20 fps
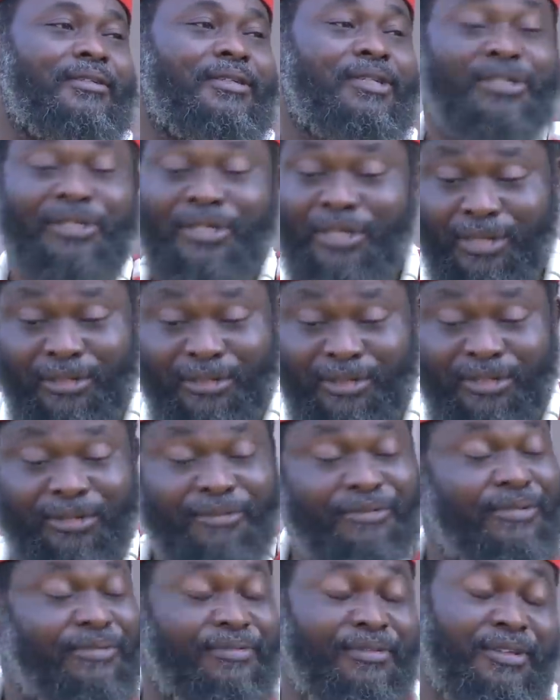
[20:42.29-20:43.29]
He gets
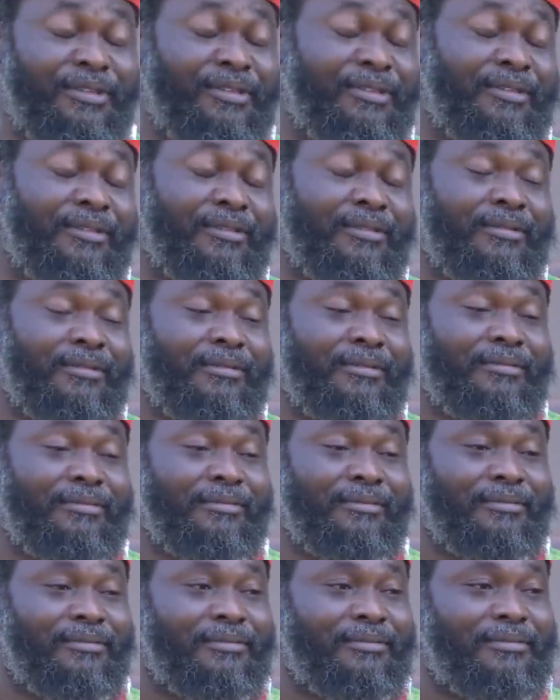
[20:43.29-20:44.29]
everything
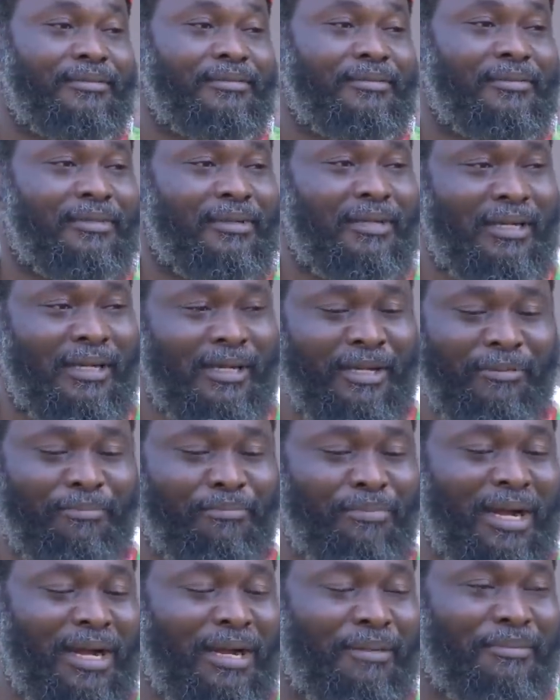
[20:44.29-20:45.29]
at a
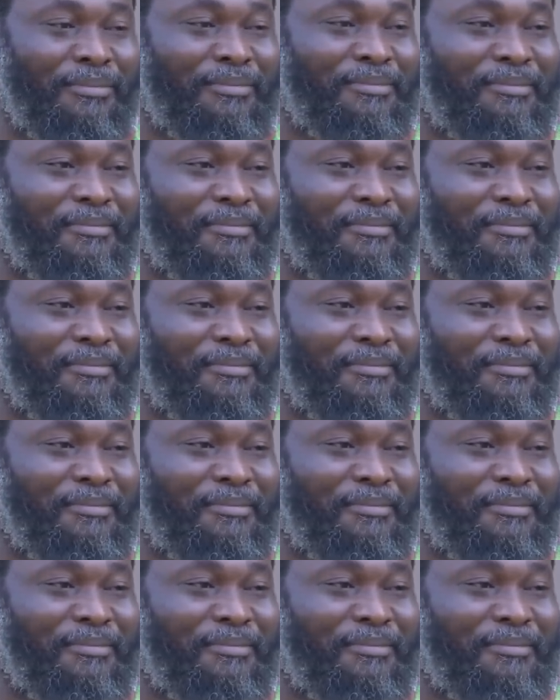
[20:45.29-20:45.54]
pump.